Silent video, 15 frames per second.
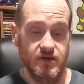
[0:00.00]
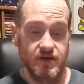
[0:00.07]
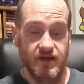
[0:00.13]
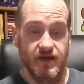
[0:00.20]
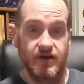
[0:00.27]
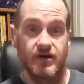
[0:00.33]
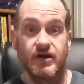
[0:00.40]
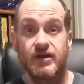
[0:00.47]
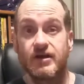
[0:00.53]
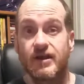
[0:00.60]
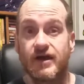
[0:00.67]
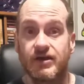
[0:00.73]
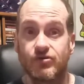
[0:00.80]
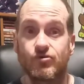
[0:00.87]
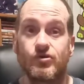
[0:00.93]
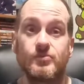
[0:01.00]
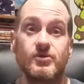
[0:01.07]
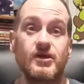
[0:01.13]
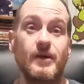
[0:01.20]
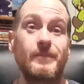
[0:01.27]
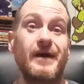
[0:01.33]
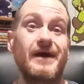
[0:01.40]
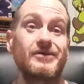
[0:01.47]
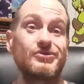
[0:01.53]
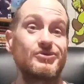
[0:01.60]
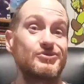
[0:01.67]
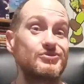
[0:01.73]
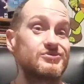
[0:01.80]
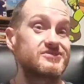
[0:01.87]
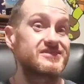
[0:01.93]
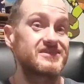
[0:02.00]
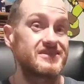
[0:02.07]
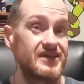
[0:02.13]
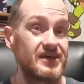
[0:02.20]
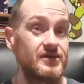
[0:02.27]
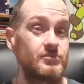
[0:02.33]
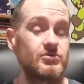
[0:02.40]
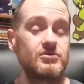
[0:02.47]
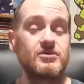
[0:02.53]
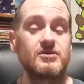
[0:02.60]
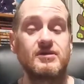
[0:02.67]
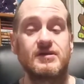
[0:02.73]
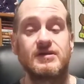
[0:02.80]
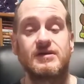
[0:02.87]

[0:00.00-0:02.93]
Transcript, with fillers: Now, unlike normal, I'm not going to use the table.